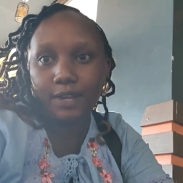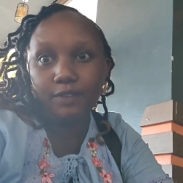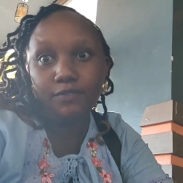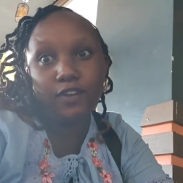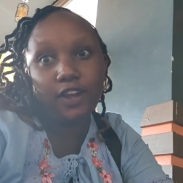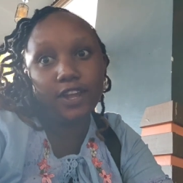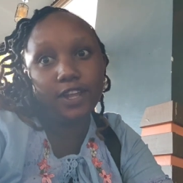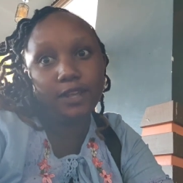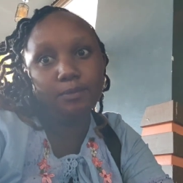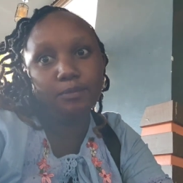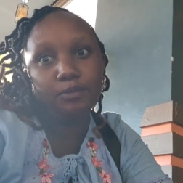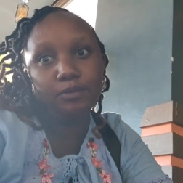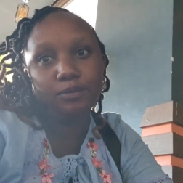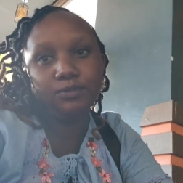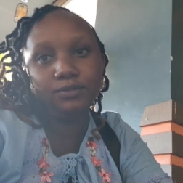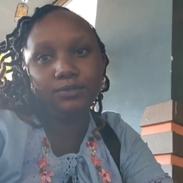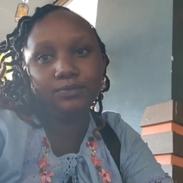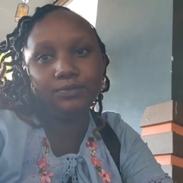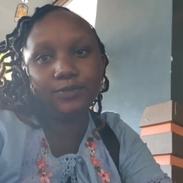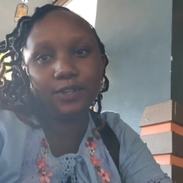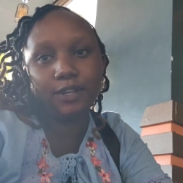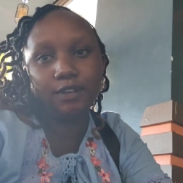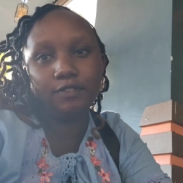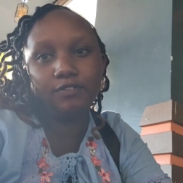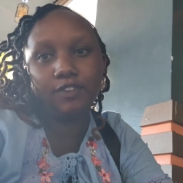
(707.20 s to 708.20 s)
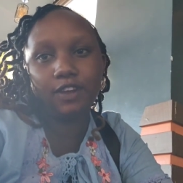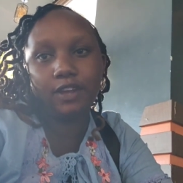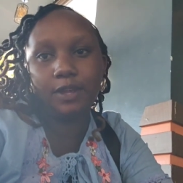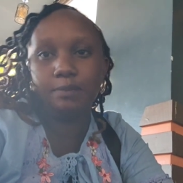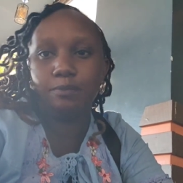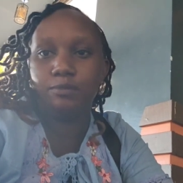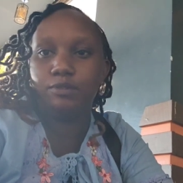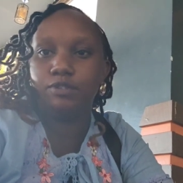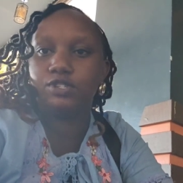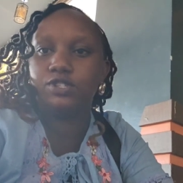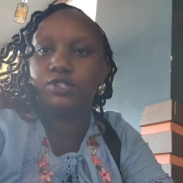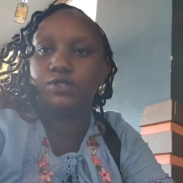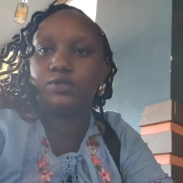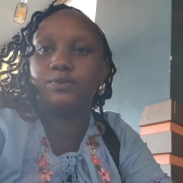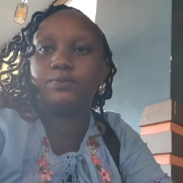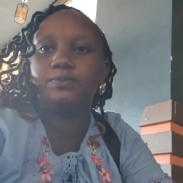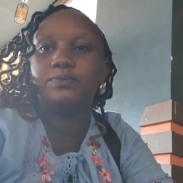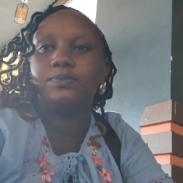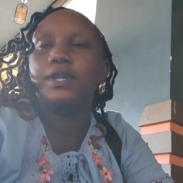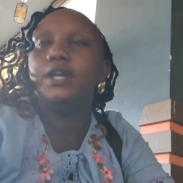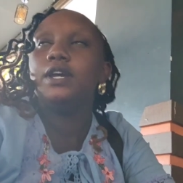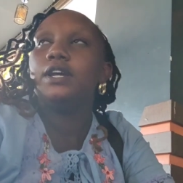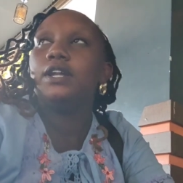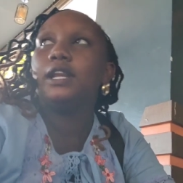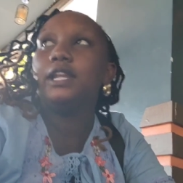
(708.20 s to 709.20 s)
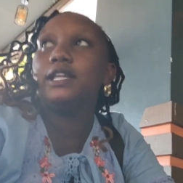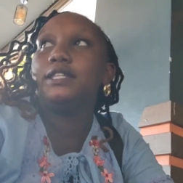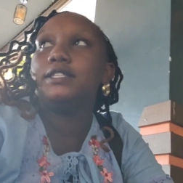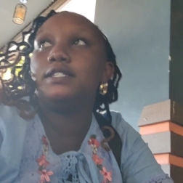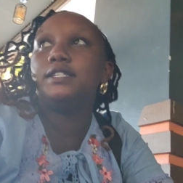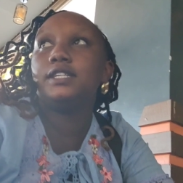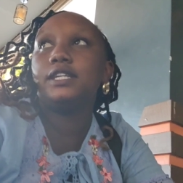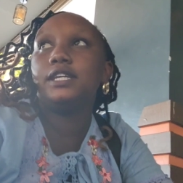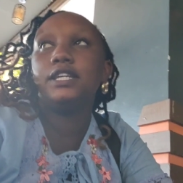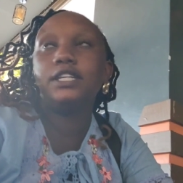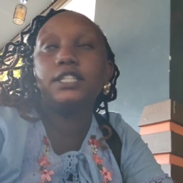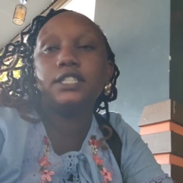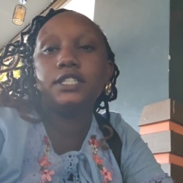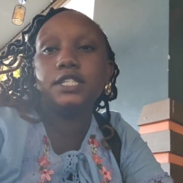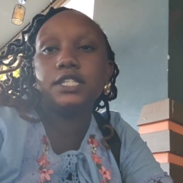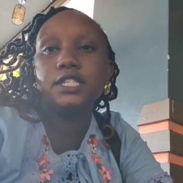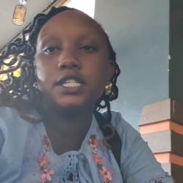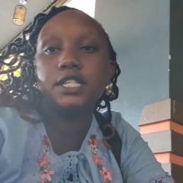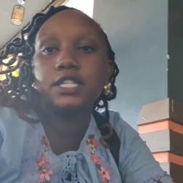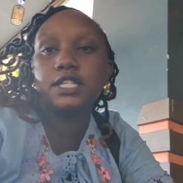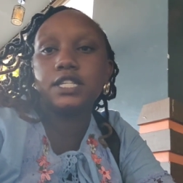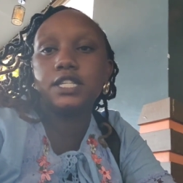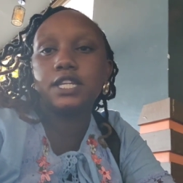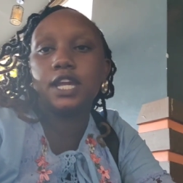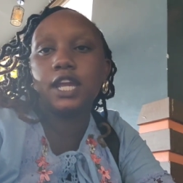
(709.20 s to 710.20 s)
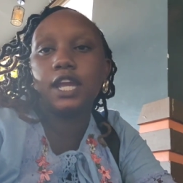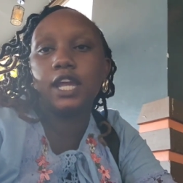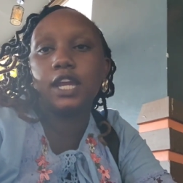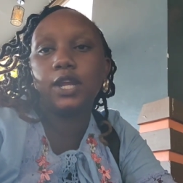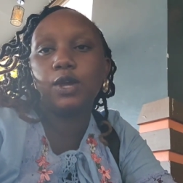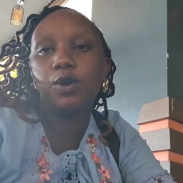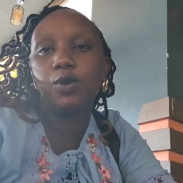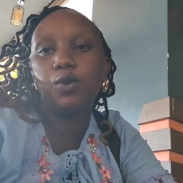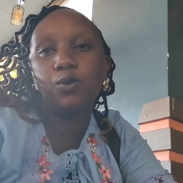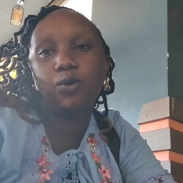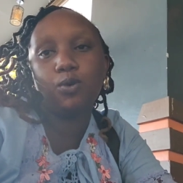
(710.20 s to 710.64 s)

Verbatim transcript: viable viable too let's eat and go